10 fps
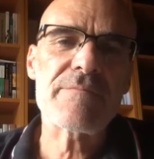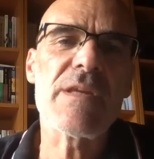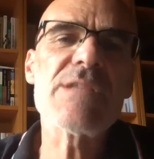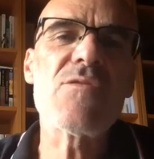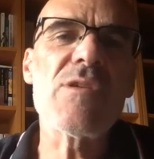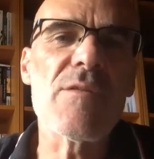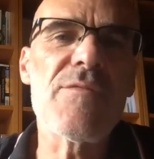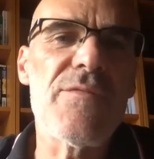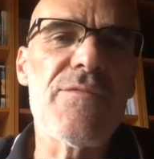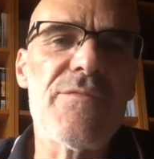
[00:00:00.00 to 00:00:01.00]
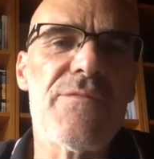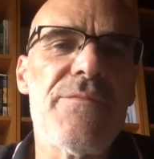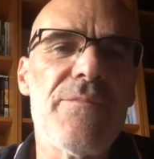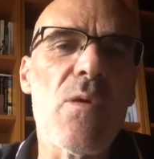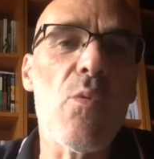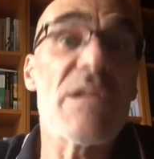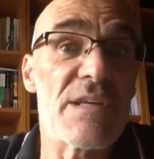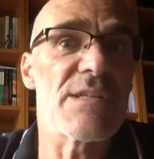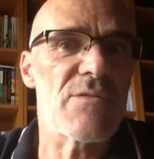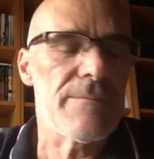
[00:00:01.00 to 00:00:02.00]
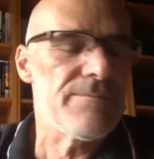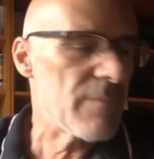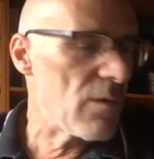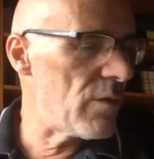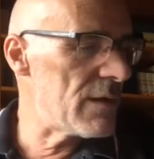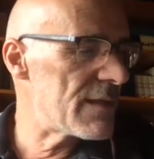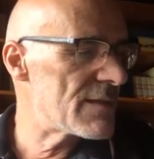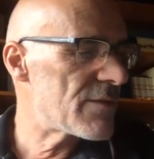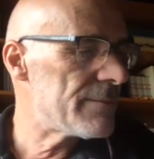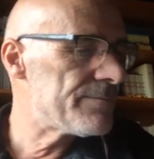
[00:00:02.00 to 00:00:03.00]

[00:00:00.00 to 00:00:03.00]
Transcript: history of world history, world history